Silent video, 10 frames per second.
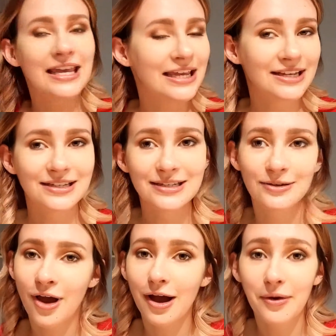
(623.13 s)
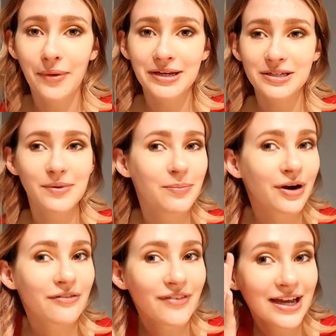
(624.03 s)
is not going to be
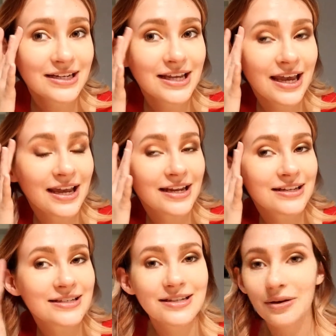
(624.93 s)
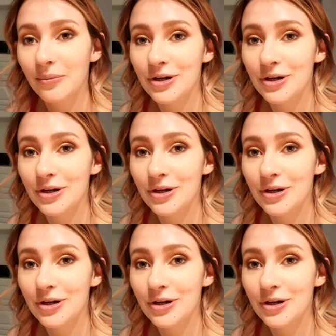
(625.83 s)
perfect and